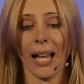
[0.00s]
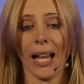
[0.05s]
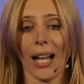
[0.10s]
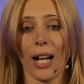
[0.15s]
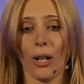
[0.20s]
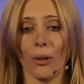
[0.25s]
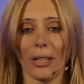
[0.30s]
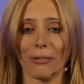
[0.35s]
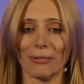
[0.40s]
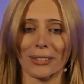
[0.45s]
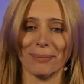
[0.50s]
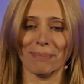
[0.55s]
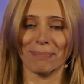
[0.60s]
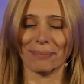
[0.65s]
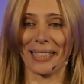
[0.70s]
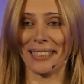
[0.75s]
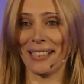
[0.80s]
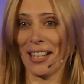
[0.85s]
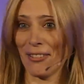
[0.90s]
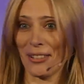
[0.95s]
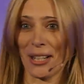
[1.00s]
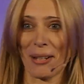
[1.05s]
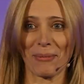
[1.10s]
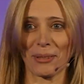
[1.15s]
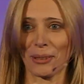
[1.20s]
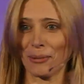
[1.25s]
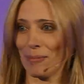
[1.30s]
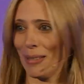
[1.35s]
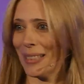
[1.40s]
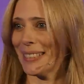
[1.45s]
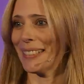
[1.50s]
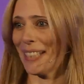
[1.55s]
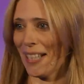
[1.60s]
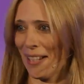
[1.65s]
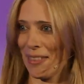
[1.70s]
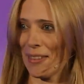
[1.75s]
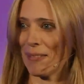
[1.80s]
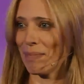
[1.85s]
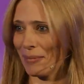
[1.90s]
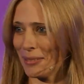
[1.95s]
However, and now comes the button, I
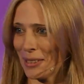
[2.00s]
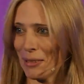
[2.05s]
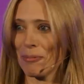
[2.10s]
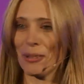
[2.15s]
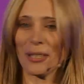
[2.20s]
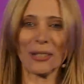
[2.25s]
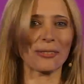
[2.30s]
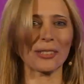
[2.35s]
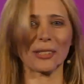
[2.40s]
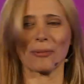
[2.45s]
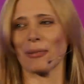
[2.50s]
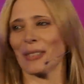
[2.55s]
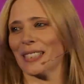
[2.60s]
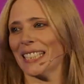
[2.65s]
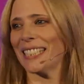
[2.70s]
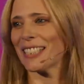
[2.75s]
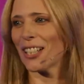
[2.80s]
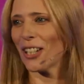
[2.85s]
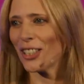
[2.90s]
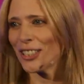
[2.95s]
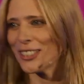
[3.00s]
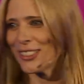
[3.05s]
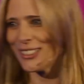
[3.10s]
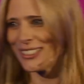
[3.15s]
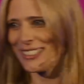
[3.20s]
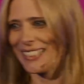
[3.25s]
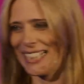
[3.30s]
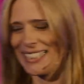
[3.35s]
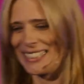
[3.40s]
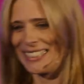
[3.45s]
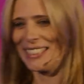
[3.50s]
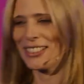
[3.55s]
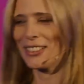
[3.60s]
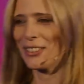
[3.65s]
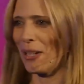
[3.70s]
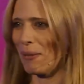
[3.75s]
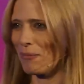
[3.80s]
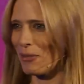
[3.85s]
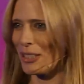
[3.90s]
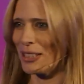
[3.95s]
think the previous presenter also said this, so
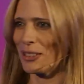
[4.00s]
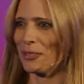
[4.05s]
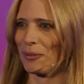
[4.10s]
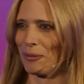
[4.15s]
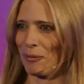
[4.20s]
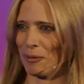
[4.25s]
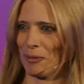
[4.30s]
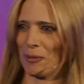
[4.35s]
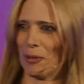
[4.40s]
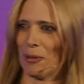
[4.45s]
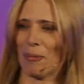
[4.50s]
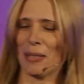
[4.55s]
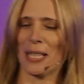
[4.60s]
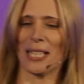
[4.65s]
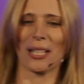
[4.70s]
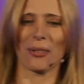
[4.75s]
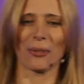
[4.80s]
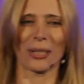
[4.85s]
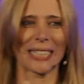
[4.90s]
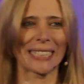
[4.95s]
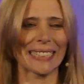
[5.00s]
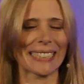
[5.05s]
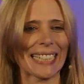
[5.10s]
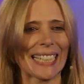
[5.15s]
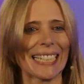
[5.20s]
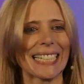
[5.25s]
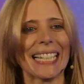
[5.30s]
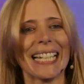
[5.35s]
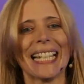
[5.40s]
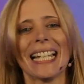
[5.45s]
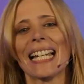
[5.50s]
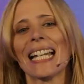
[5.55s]
I'm just repeating what he said.